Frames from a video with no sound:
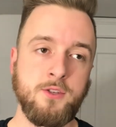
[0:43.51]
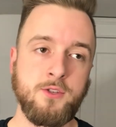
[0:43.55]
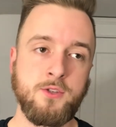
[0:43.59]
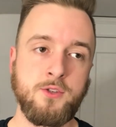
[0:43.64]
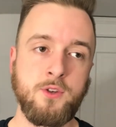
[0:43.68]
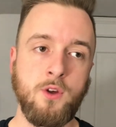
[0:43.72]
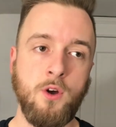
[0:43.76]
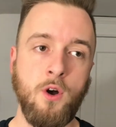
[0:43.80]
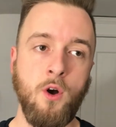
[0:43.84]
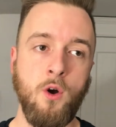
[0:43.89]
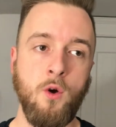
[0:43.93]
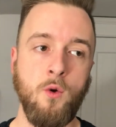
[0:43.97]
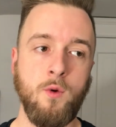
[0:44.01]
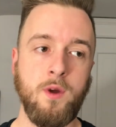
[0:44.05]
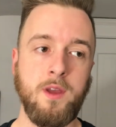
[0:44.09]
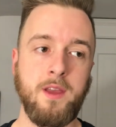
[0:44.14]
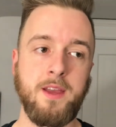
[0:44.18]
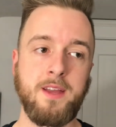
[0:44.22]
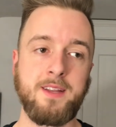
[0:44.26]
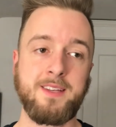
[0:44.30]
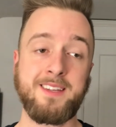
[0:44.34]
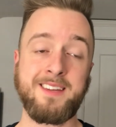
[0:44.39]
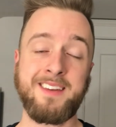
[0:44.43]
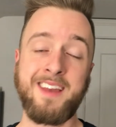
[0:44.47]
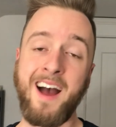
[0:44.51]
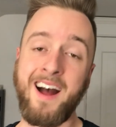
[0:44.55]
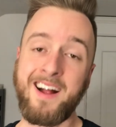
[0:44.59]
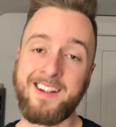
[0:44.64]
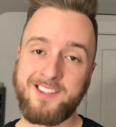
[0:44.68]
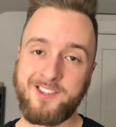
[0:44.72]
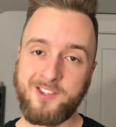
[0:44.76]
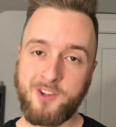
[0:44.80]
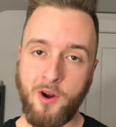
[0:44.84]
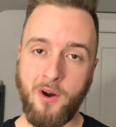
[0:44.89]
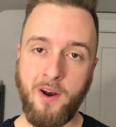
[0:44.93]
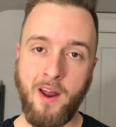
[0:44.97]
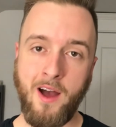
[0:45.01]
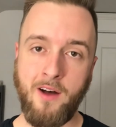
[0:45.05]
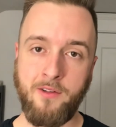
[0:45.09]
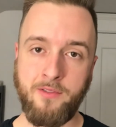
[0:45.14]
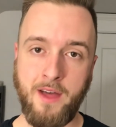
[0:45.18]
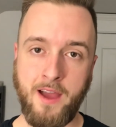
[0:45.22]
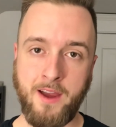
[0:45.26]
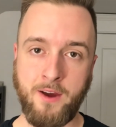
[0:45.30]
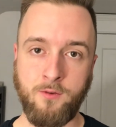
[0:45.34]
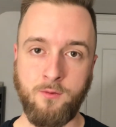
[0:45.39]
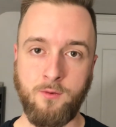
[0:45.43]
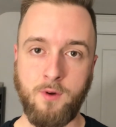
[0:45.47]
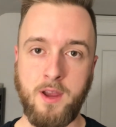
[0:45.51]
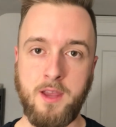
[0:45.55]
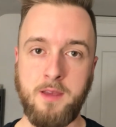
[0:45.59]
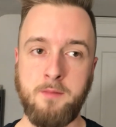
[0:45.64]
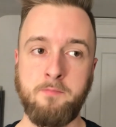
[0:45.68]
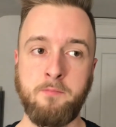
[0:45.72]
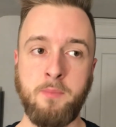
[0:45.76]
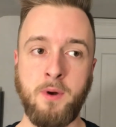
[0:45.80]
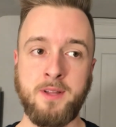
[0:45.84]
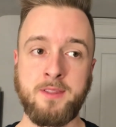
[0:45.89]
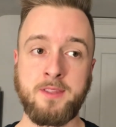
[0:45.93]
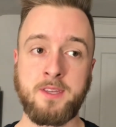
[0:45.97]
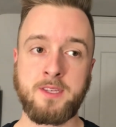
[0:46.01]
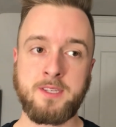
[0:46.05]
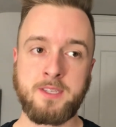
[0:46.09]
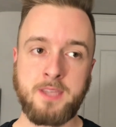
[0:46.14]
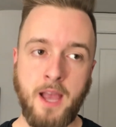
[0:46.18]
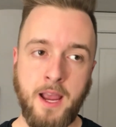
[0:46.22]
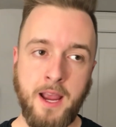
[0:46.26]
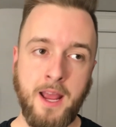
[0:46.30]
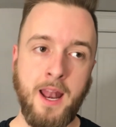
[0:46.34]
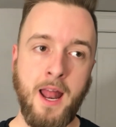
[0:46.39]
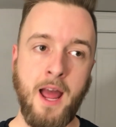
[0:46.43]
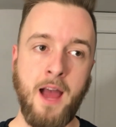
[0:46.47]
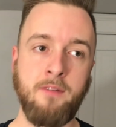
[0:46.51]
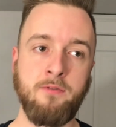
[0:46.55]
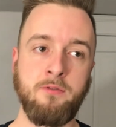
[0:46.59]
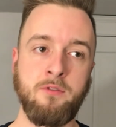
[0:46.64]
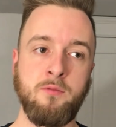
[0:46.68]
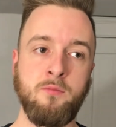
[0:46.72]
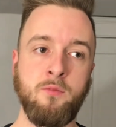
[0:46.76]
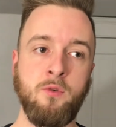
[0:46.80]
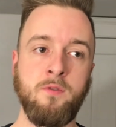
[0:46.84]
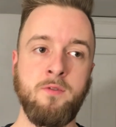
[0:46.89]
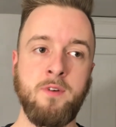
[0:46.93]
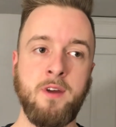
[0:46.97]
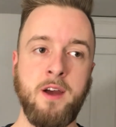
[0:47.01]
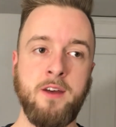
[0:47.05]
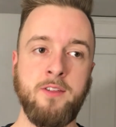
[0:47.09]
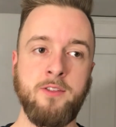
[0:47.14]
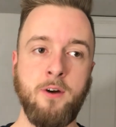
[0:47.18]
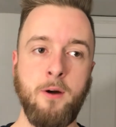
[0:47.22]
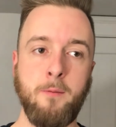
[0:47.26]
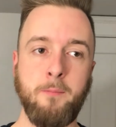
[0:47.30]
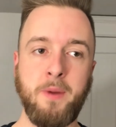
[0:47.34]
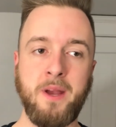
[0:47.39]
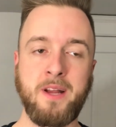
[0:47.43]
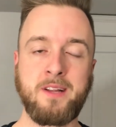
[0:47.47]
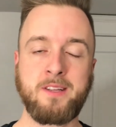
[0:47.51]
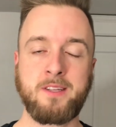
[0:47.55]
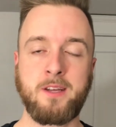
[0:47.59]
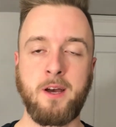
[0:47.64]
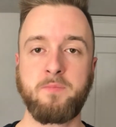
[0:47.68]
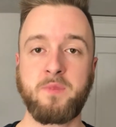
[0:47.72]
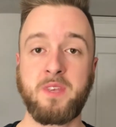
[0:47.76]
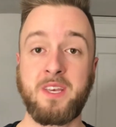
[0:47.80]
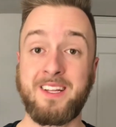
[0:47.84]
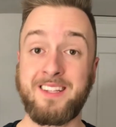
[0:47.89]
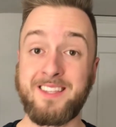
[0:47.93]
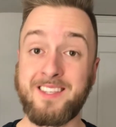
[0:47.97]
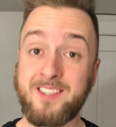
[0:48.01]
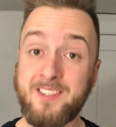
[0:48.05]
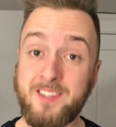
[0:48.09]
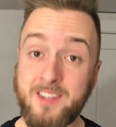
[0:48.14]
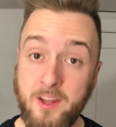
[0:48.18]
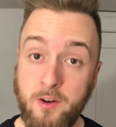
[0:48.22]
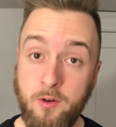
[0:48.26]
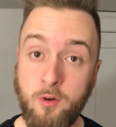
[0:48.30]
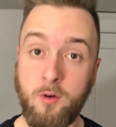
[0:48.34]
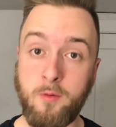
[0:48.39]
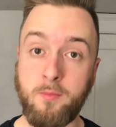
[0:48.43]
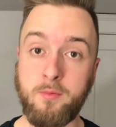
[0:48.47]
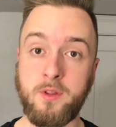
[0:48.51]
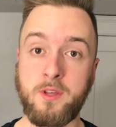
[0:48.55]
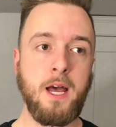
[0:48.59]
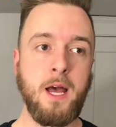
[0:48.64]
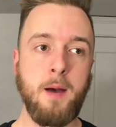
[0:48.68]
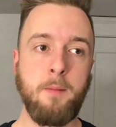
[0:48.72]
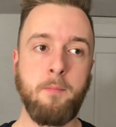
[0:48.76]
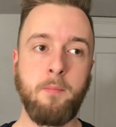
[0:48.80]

So it did not start out that great, but the second half of the movie I thought picked up considerably.